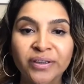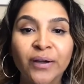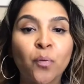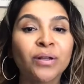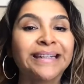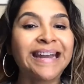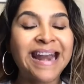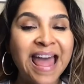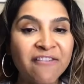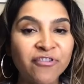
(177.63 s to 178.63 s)
There will
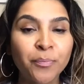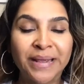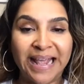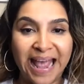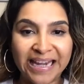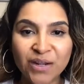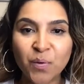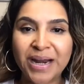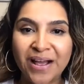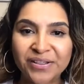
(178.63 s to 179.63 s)
never be
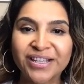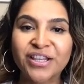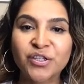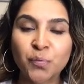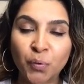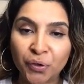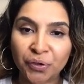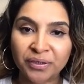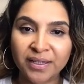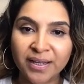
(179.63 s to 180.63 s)
anyone else in this
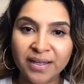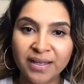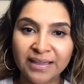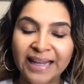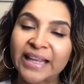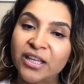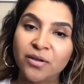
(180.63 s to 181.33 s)
world like